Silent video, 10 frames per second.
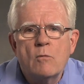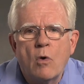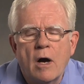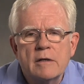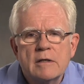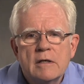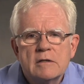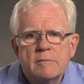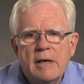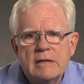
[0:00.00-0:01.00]
want
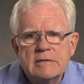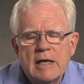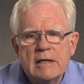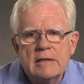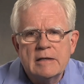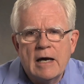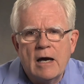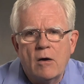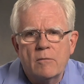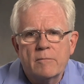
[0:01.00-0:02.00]
to maintain it
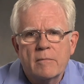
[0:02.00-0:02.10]
now.